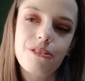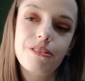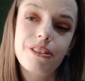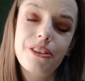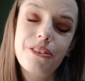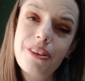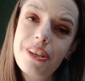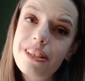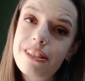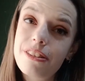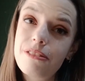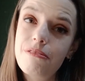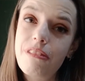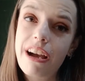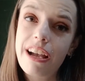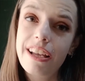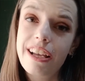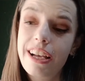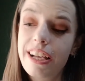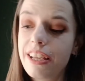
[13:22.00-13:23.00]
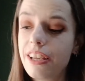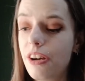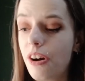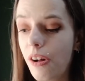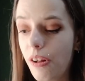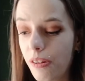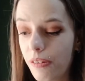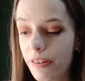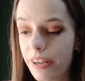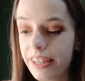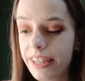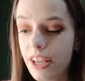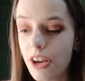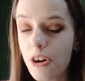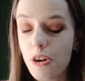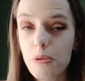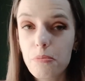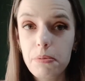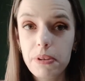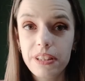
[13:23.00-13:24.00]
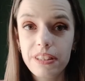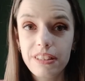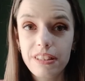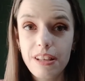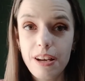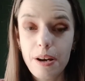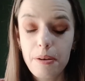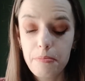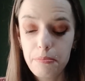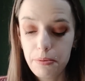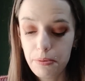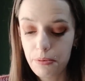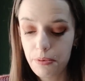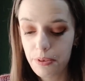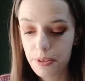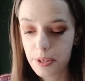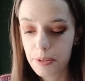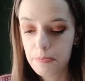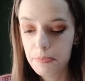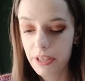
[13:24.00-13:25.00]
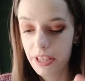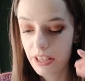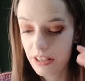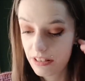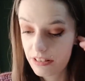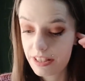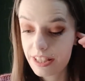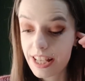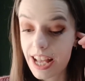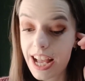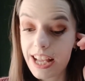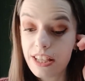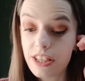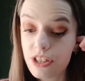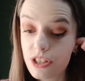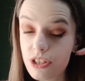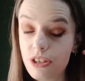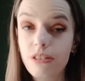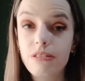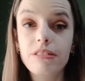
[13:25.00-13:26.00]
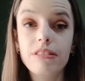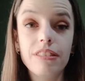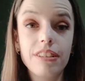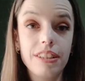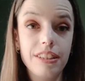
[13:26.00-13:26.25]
the reason why I already opened it up was because I saw